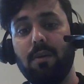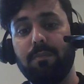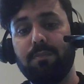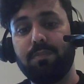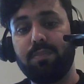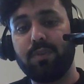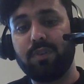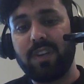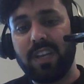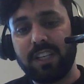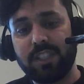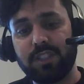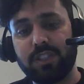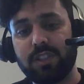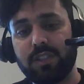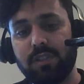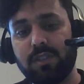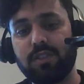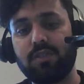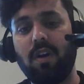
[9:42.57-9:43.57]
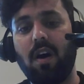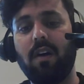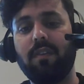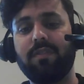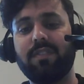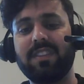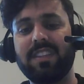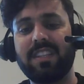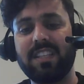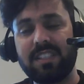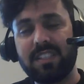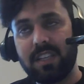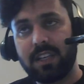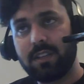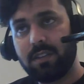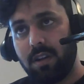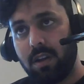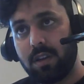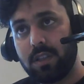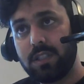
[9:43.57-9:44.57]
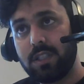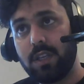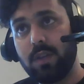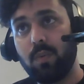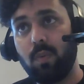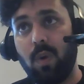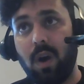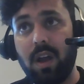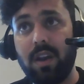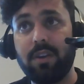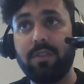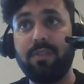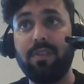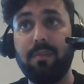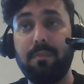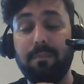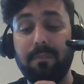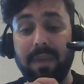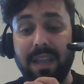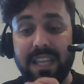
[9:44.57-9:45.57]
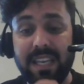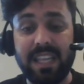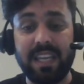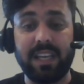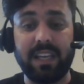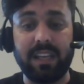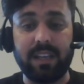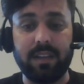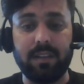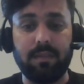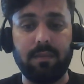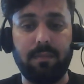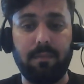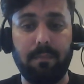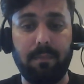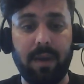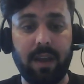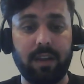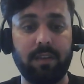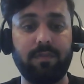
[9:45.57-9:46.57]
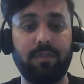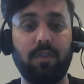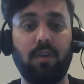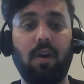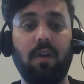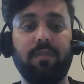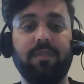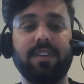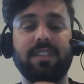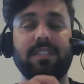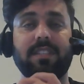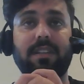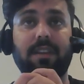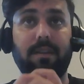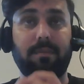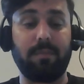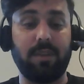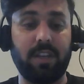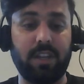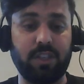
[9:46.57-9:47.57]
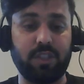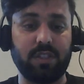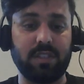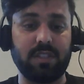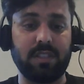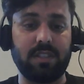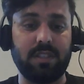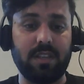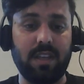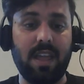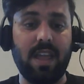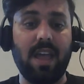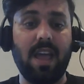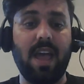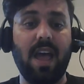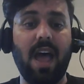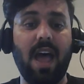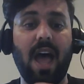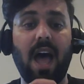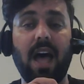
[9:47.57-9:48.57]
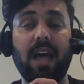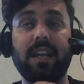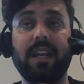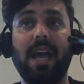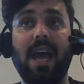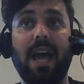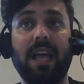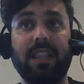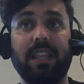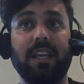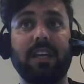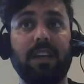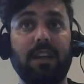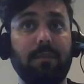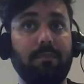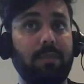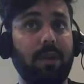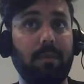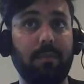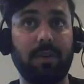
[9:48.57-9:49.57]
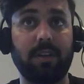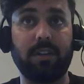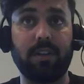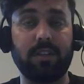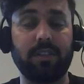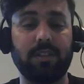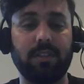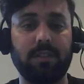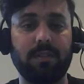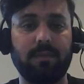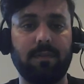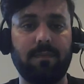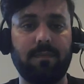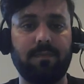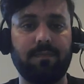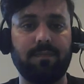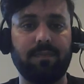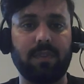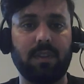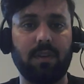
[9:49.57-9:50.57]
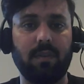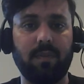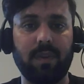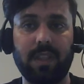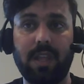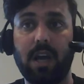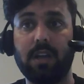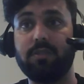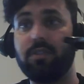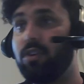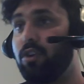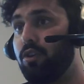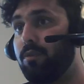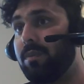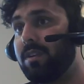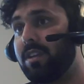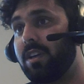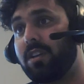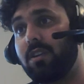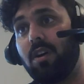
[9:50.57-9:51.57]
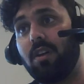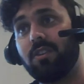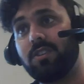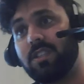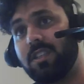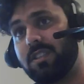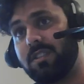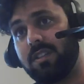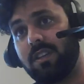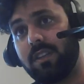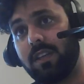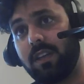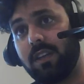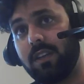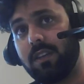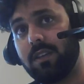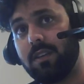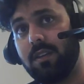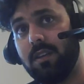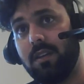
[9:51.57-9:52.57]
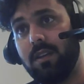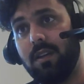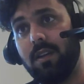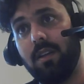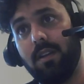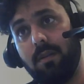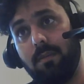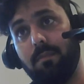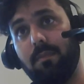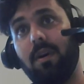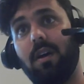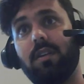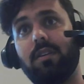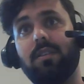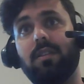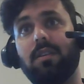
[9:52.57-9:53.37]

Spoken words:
potentials of this technology while remaining mindful of its limitations and ethical implementation. Without the human, technology is nothing, but